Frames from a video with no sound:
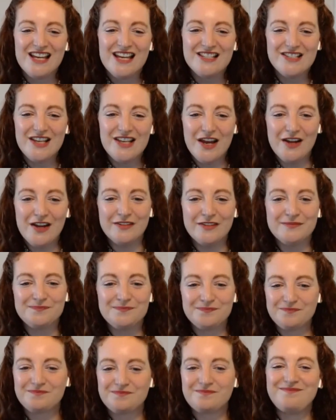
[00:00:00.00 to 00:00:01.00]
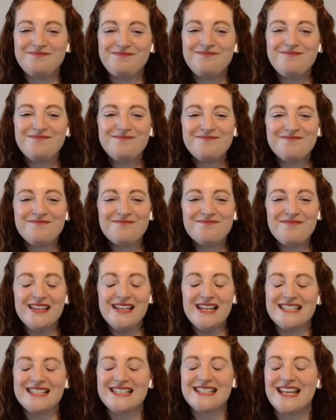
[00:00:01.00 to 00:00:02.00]
So
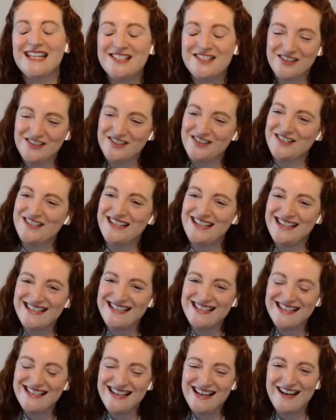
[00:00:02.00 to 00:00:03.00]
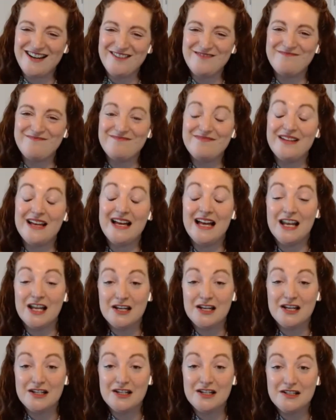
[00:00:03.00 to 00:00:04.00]
let's get started.
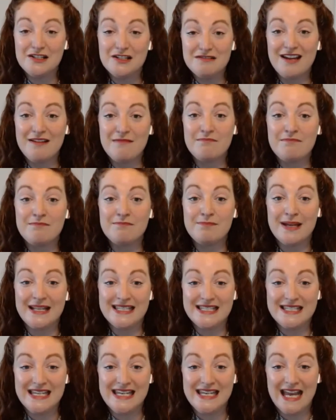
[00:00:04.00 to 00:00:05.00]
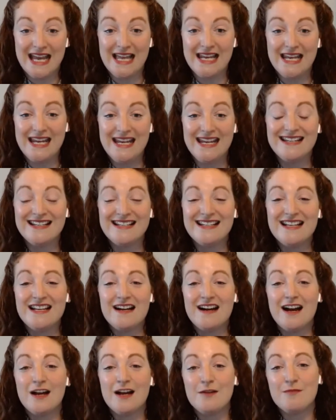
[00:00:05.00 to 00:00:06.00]
Hello, I'm Betony Kelly.
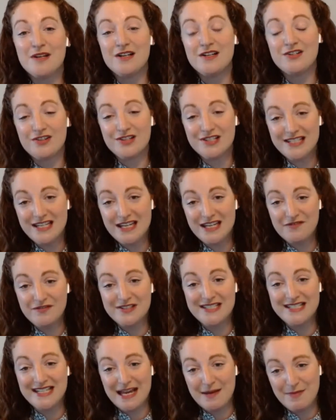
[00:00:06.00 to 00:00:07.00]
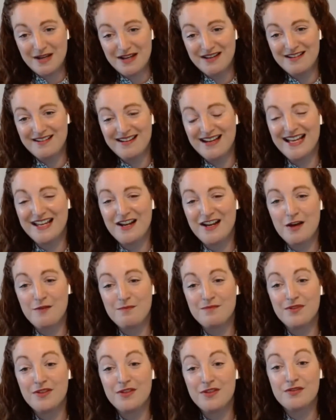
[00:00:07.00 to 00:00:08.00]
I'm a trustee for Stammer and
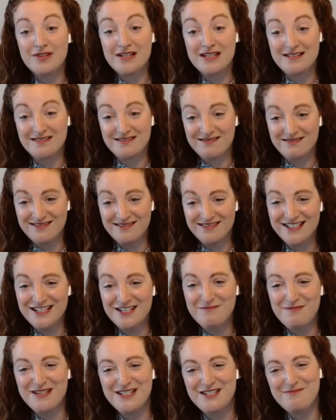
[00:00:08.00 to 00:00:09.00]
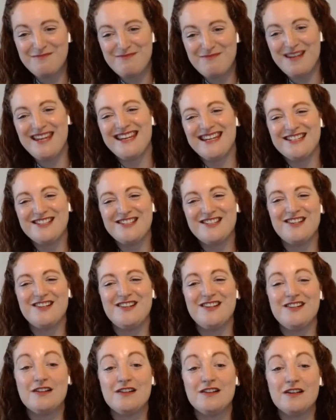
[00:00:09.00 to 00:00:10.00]
I'm thrilled to be speaking
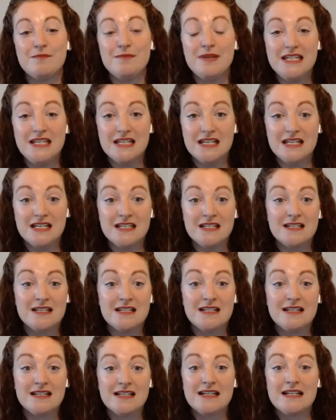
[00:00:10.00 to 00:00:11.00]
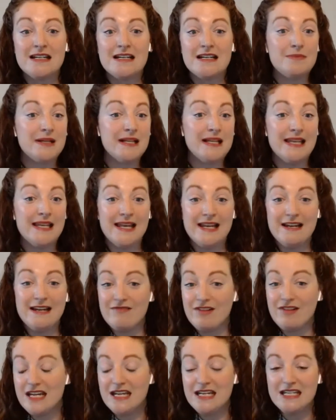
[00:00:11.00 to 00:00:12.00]
to comedian,
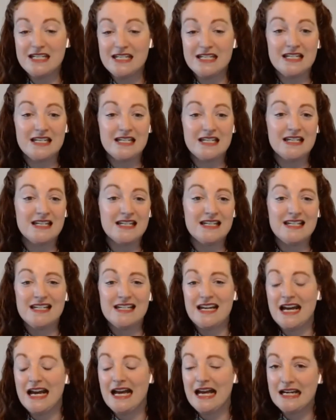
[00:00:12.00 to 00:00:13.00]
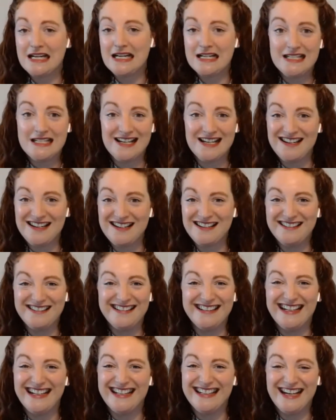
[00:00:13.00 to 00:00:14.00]
playwright,
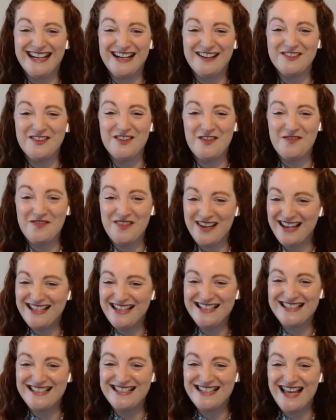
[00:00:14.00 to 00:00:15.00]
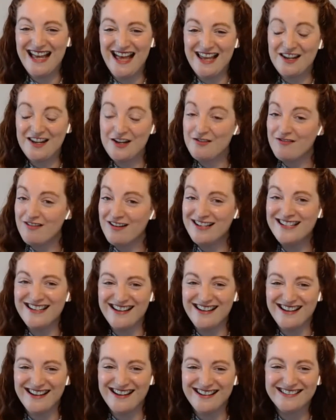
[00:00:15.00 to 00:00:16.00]
actor, and now novelist, Helen
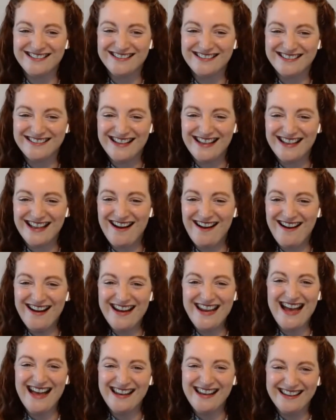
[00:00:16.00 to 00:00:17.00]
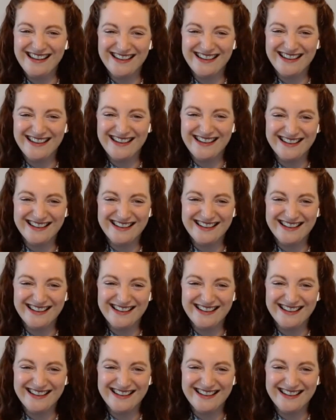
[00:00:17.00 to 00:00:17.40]
Rutter. Hi, Helen.